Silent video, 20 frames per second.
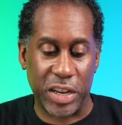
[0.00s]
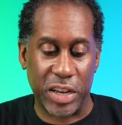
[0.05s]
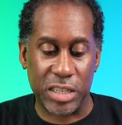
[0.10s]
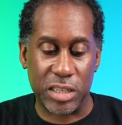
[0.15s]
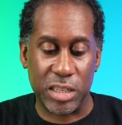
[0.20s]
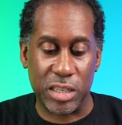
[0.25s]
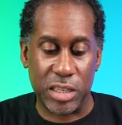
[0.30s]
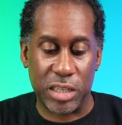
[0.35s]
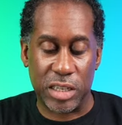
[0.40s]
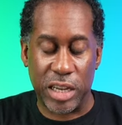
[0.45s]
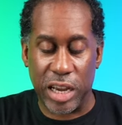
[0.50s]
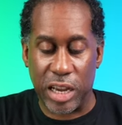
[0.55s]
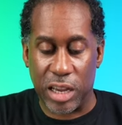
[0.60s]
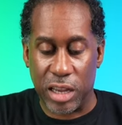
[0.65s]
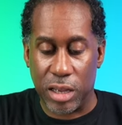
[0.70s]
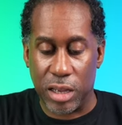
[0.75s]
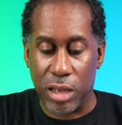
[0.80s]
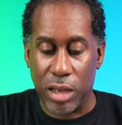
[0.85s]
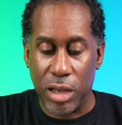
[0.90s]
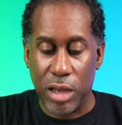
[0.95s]
I just need to take
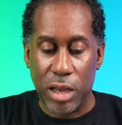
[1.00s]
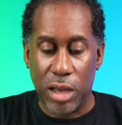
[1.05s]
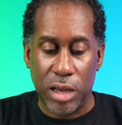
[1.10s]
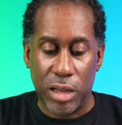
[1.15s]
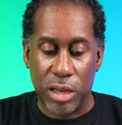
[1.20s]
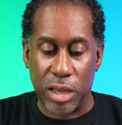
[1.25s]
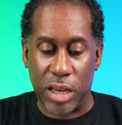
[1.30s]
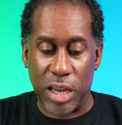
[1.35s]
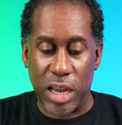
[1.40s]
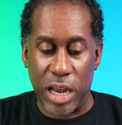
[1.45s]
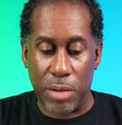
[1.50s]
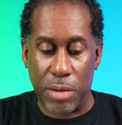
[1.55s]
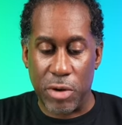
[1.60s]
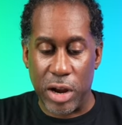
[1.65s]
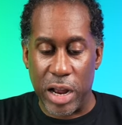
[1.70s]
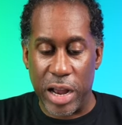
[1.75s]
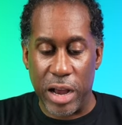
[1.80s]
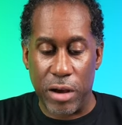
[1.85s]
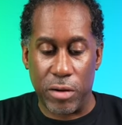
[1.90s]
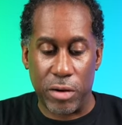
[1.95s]
it, the camera
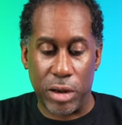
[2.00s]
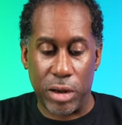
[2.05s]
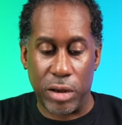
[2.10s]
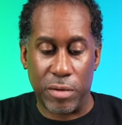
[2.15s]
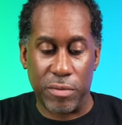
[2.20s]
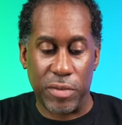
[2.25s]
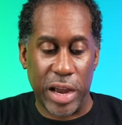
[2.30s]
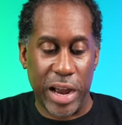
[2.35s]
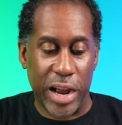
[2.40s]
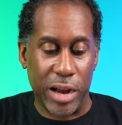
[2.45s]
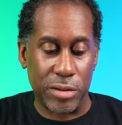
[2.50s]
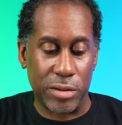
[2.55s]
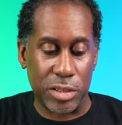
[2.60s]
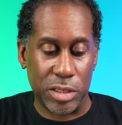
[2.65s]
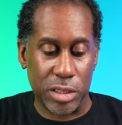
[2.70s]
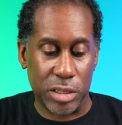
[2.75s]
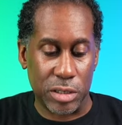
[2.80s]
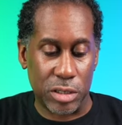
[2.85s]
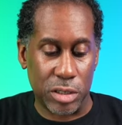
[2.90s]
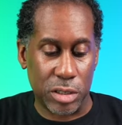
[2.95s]
out of the
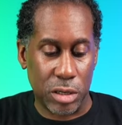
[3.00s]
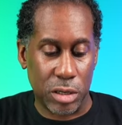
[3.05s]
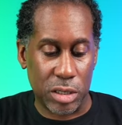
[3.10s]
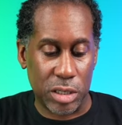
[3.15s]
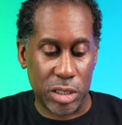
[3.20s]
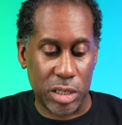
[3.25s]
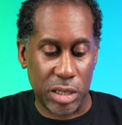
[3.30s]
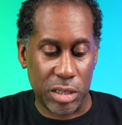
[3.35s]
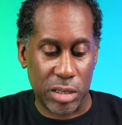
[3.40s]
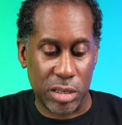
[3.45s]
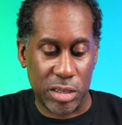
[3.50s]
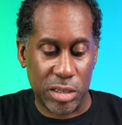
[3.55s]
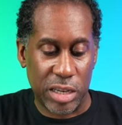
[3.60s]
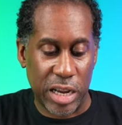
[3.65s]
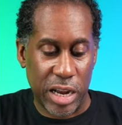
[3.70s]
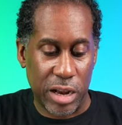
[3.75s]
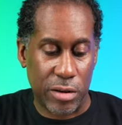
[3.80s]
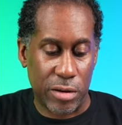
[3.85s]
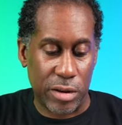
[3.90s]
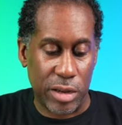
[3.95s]
housing. So let's get this
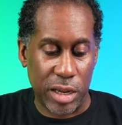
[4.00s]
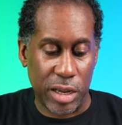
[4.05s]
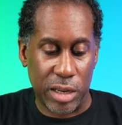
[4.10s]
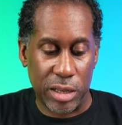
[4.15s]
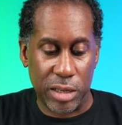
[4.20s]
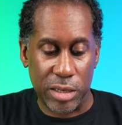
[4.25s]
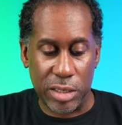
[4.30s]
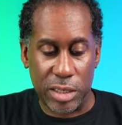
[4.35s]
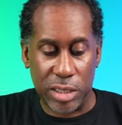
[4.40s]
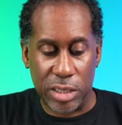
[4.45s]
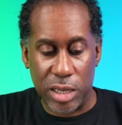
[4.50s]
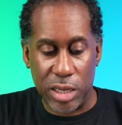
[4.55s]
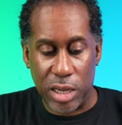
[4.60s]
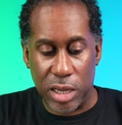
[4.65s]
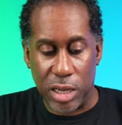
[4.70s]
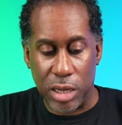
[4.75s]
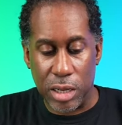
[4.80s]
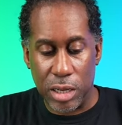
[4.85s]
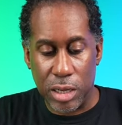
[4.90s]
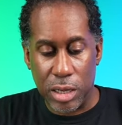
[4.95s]
out and let's
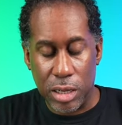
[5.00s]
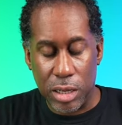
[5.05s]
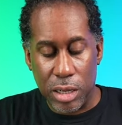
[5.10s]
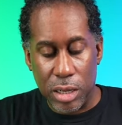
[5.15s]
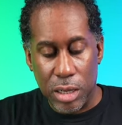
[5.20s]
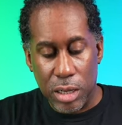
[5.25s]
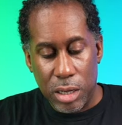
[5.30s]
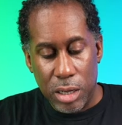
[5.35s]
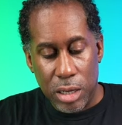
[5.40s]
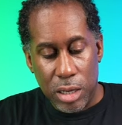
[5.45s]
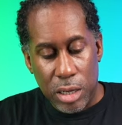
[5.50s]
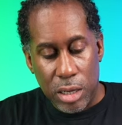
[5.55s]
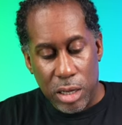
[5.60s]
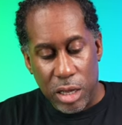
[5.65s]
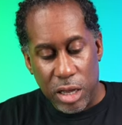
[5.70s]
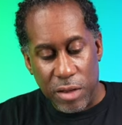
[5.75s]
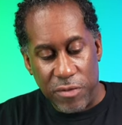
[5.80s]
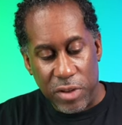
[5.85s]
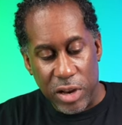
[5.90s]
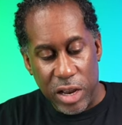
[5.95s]
see
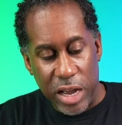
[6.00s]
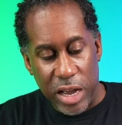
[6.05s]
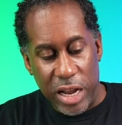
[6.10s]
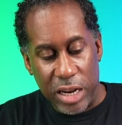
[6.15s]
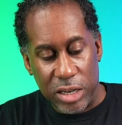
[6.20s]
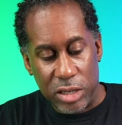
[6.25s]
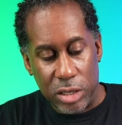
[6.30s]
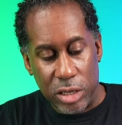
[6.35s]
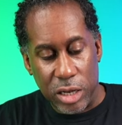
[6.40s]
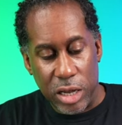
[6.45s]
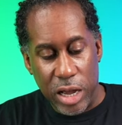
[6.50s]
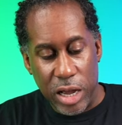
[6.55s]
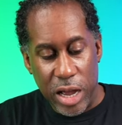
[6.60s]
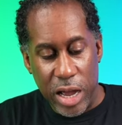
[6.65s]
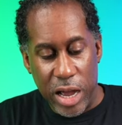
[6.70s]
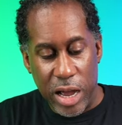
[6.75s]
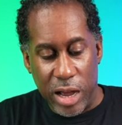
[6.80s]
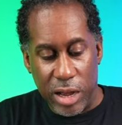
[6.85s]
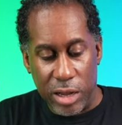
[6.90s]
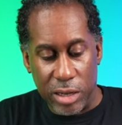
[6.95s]
if it actually
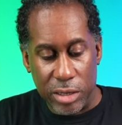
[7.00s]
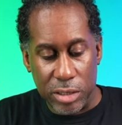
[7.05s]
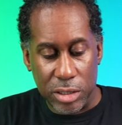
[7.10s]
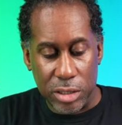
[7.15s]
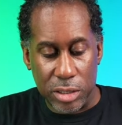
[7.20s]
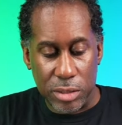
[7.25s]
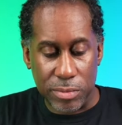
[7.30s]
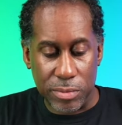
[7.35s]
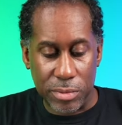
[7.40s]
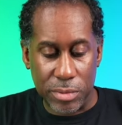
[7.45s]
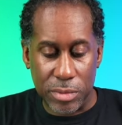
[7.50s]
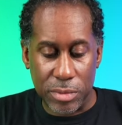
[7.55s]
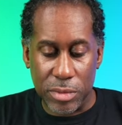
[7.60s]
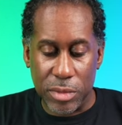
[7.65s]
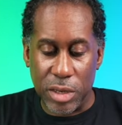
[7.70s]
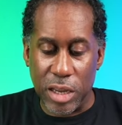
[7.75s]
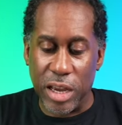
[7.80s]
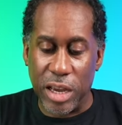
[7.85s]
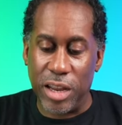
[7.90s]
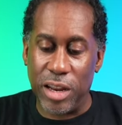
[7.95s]
has,
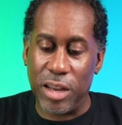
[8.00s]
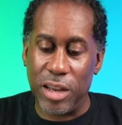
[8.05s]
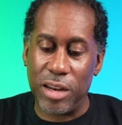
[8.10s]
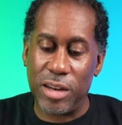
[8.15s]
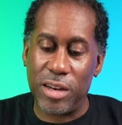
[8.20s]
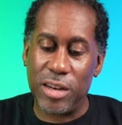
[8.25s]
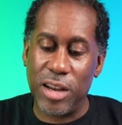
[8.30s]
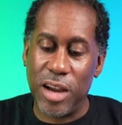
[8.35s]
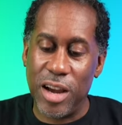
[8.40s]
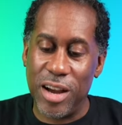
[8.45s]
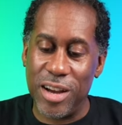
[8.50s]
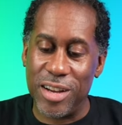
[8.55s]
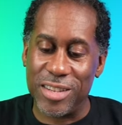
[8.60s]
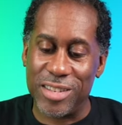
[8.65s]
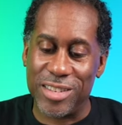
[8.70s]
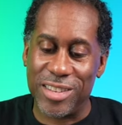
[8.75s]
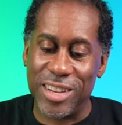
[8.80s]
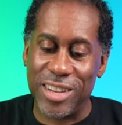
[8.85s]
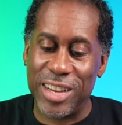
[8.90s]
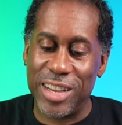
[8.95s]
and it
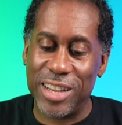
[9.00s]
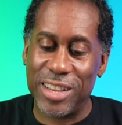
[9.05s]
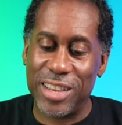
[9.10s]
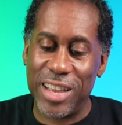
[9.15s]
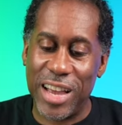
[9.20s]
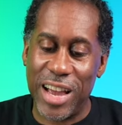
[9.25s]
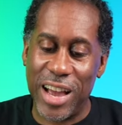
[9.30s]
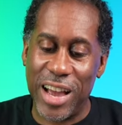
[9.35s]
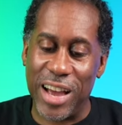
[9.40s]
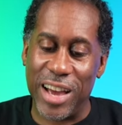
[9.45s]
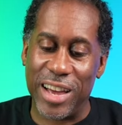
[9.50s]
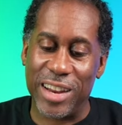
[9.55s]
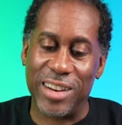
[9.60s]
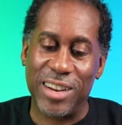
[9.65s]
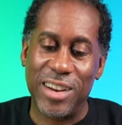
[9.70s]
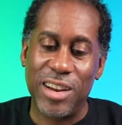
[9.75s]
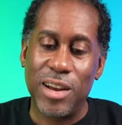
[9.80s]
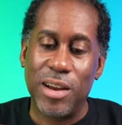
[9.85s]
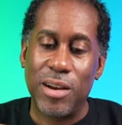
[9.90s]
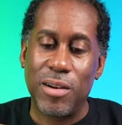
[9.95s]
does, look at that
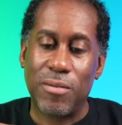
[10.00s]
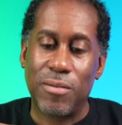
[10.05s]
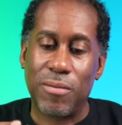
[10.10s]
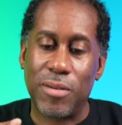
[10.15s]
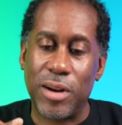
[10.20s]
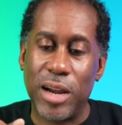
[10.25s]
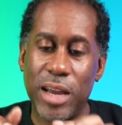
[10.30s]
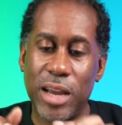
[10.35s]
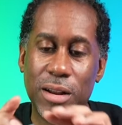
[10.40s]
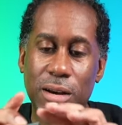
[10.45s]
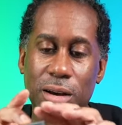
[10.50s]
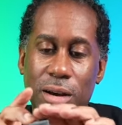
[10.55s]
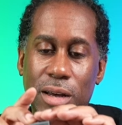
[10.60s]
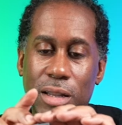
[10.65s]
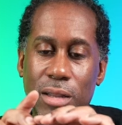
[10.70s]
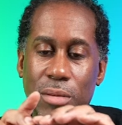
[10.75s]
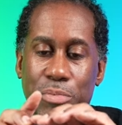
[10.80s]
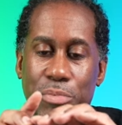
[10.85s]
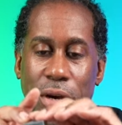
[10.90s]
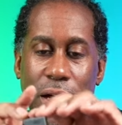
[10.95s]
right
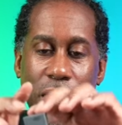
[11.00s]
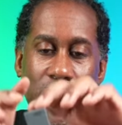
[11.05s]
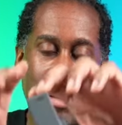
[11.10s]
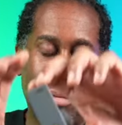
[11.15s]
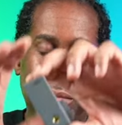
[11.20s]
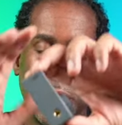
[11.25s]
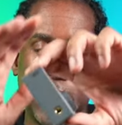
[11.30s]
on the bottom